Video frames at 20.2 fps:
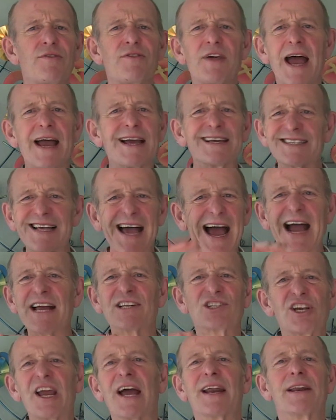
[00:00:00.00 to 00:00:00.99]
that is
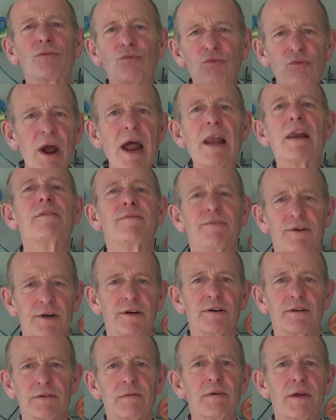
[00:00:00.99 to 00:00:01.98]
actually an
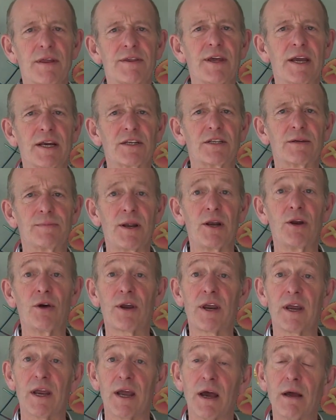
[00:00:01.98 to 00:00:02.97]
irrelevant thing to be
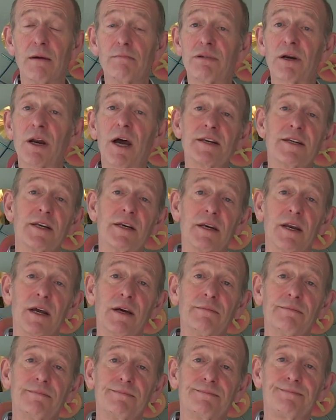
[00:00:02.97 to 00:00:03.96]
looking at. But I didn't
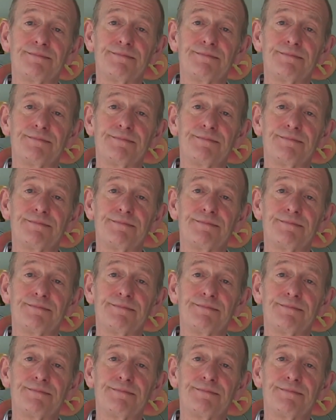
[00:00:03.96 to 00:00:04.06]
know.